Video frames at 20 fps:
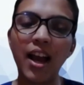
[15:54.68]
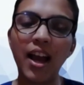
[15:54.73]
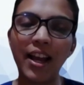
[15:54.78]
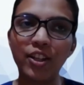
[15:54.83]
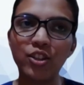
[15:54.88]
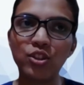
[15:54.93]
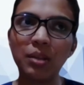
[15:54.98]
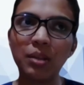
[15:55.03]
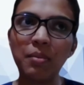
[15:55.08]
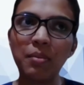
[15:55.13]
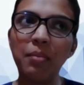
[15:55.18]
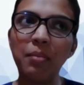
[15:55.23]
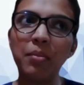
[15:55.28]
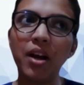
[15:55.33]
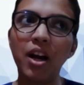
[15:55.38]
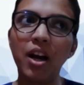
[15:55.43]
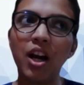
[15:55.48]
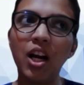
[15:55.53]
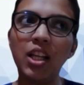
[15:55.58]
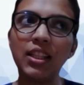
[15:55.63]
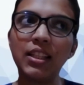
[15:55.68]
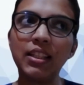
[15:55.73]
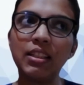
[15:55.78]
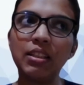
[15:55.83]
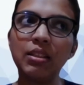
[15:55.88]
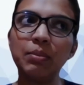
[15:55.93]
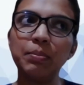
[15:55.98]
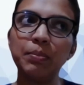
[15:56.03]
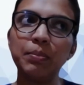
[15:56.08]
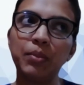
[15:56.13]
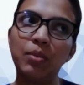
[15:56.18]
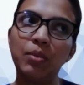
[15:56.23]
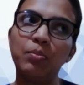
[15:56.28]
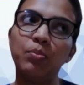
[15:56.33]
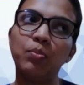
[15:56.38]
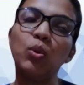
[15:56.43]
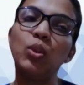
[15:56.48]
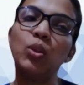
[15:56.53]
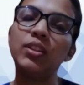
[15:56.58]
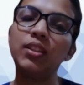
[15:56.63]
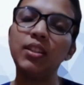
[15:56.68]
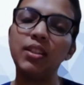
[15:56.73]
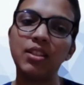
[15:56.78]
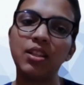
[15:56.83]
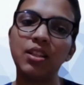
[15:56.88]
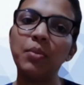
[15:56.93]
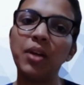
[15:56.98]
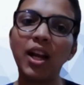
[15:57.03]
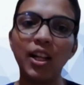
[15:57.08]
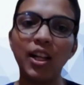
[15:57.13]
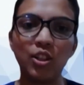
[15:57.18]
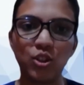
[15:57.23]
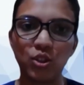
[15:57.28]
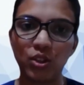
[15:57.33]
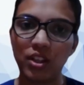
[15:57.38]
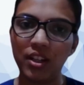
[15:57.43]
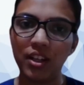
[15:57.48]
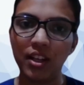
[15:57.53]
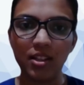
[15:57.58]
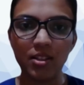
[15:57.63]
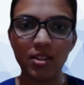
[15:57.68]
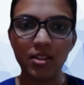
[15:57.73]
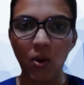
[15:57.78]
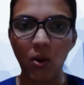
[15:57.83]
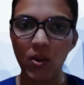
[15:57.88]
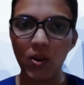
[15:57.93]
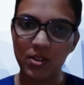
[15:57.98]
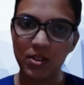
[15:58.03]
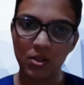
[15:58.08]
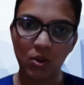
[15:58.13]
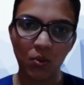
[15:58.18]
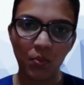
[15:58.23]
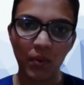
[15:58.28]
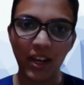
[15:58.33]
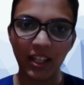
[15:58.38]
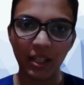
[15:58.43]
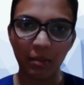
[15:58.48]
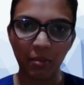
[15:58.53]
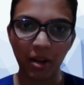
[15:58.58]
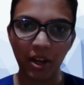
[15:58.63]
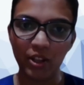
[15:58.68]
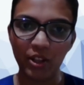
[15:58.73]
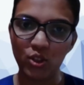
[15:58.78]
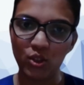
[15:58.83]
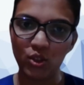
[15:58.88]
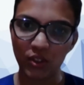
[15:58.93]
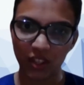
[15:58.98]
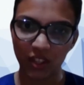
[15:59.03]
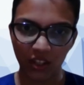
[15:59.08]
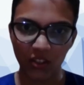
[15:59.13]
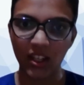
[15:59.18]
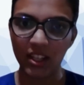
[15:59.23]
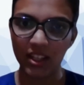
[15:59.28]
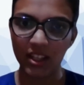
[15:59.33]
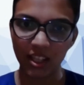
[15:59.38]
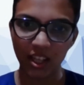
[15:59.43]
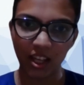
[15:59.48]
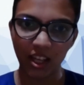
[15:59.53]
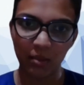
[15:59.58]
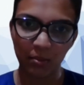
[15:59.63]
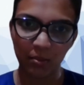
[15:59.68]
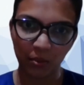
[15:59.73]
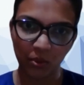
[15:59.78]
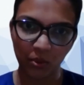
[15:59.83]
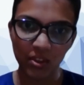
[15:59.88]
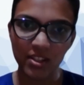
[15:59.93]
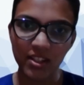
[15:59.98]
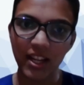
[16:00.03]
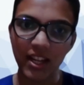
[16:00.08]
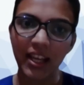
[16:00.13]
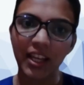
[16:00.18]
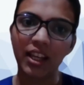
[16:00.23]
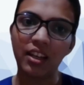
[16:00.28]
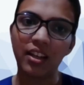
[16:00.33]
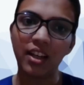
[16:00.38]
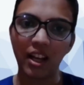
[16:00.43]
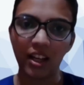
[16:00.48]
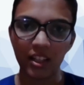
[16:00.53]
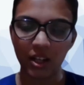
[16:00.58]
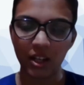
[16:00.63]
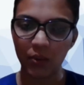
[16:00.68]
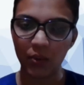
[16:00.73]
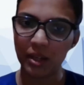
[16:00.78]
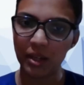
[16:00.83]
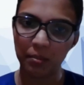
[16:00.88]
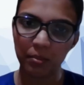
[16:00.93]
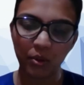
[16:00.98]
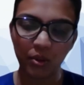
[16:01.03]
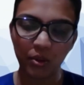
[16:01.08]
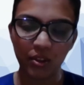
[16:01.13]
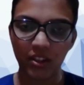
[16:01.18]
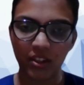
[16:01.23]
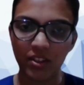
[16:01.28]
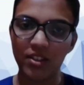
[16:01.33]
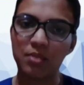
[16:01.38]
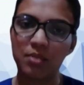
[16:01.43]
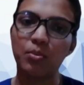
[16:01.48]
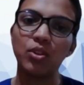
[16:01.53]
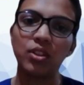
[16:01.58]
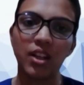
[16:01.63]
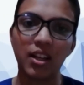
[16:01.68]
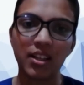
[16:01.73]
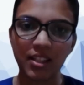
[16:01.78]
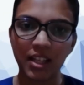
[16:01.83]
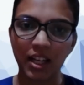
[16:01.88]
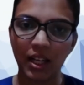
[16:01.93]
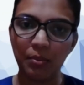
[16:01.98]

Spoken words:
Actually, ma'am, the Buddhism culture is also very much there in the airports. Like in Lucknow Airport, there is Buddha